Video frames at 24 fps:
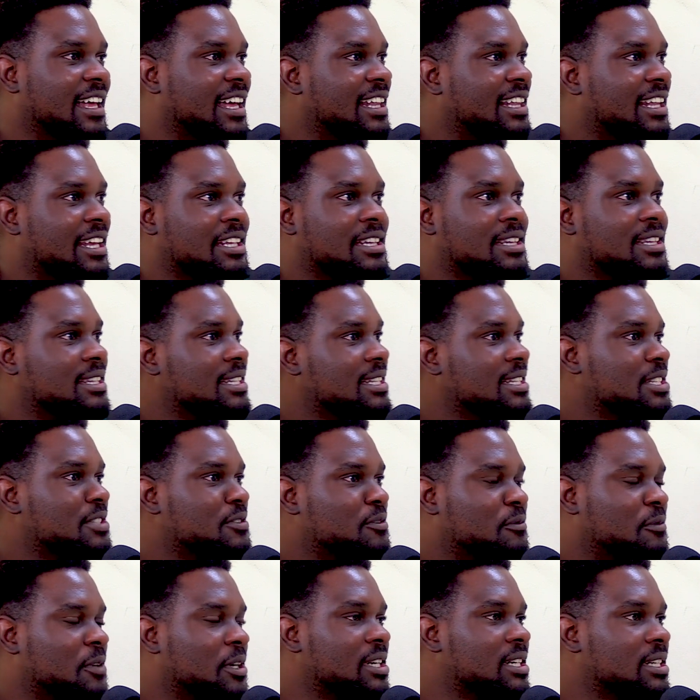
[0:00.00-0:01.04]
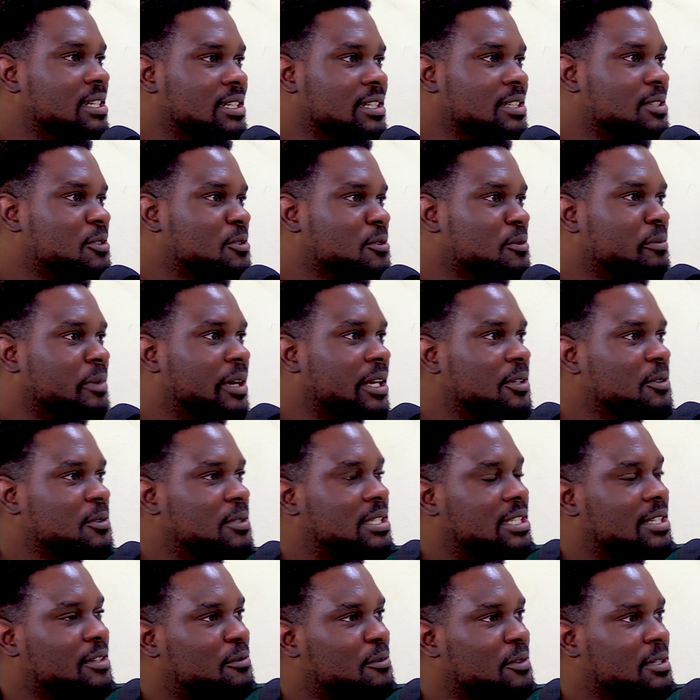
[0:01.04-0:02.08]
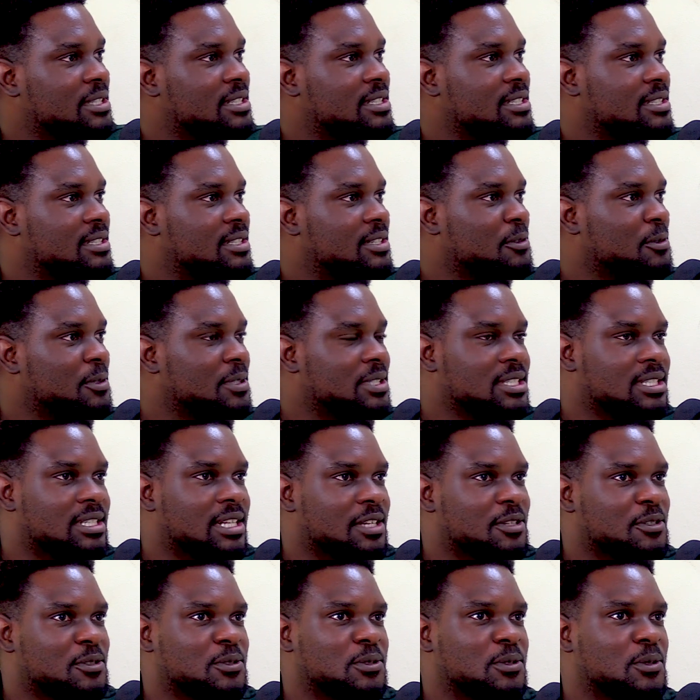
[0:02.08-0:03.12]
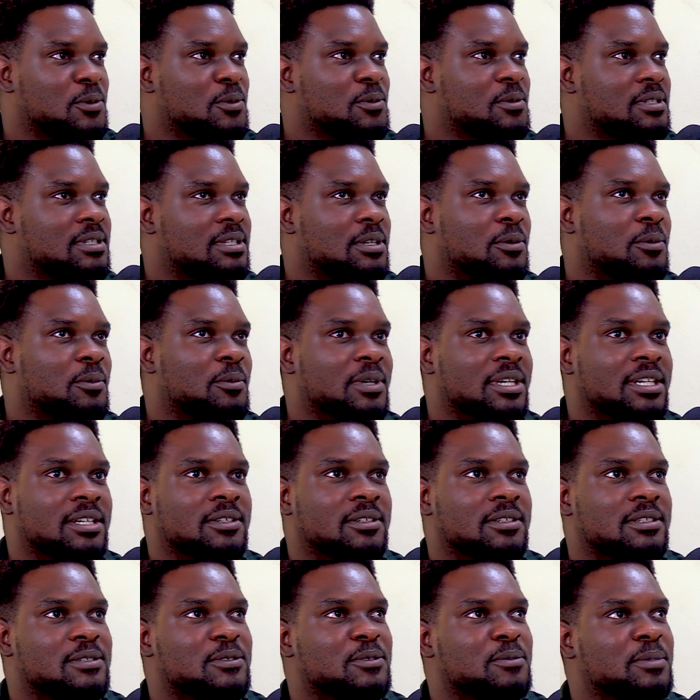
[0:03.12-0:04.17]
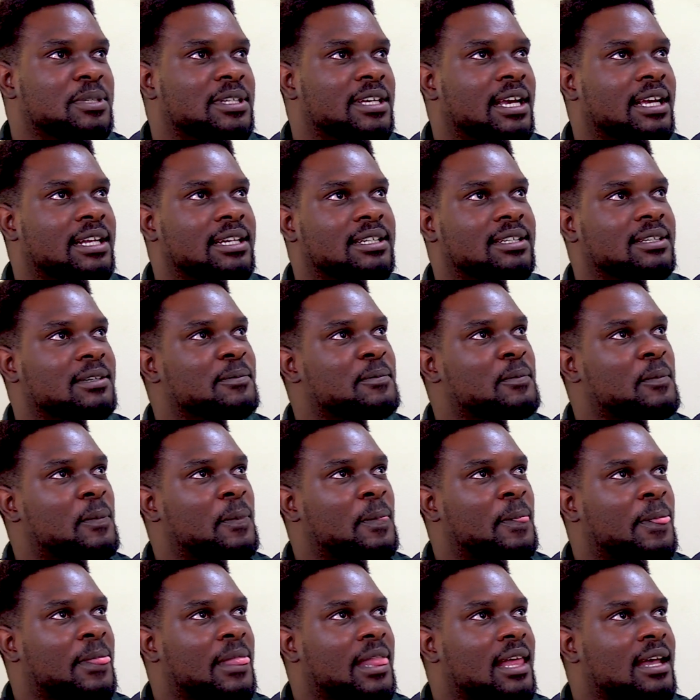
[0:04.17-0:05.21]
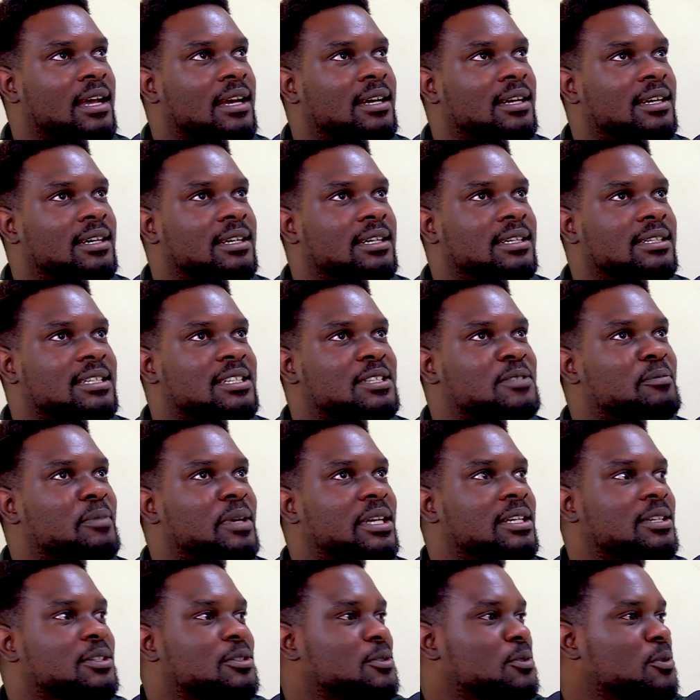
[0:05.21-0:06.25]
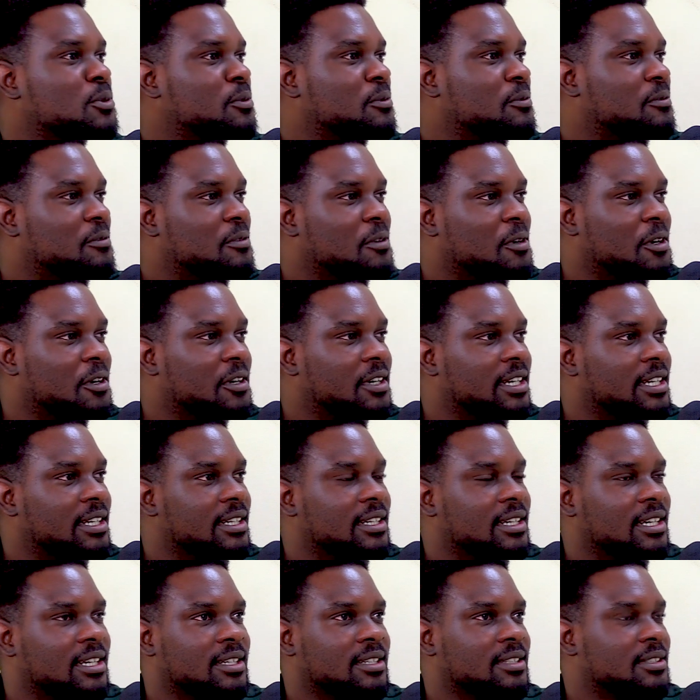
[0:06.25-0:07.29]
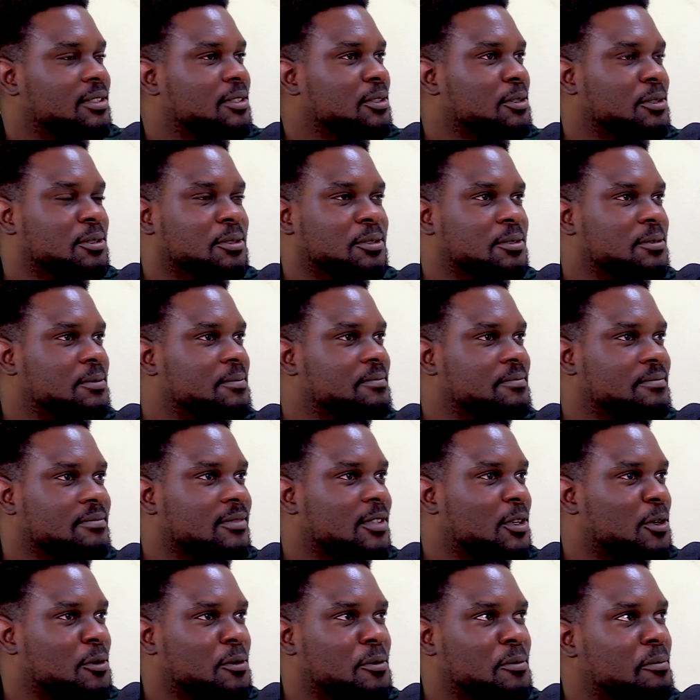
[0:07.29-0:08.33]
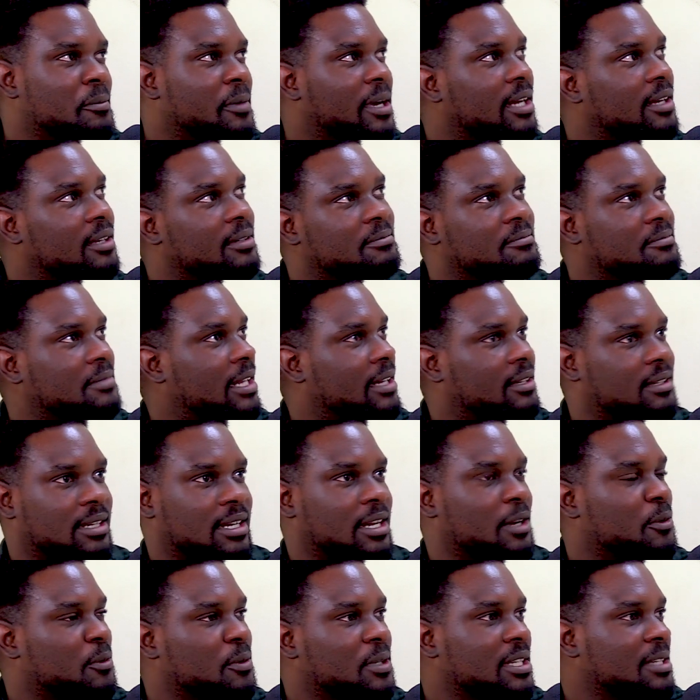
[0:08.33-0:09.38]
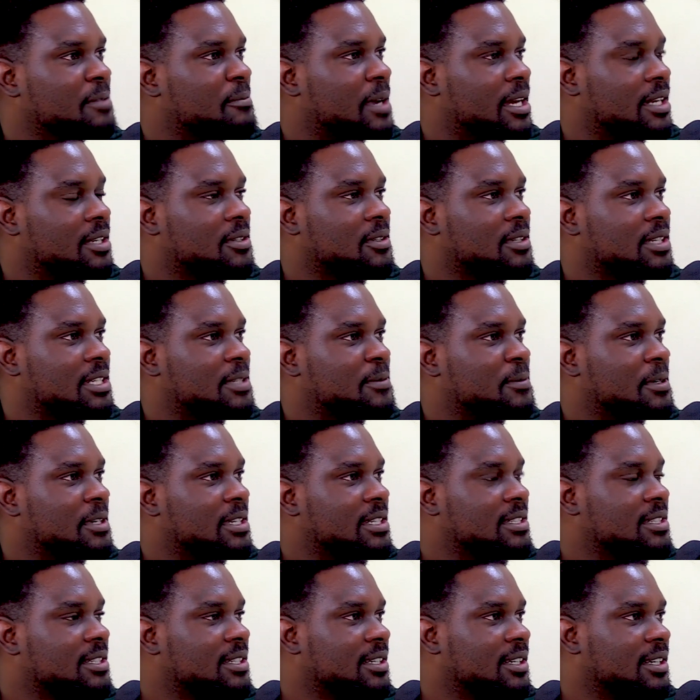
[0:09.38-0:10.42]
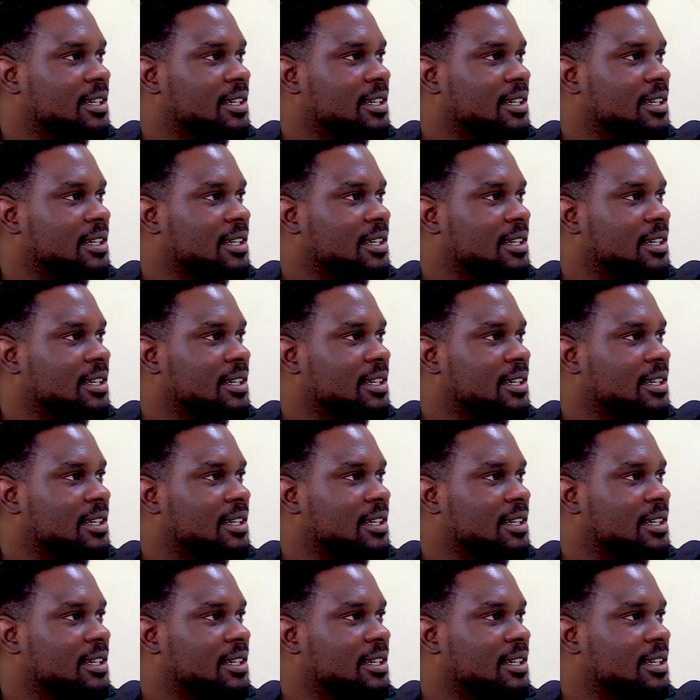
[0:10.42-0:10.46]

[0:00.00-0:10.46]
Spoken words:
Like these very little minute differences, they were just like so surreal to me and just made it so foreign and so, like a really magical experience.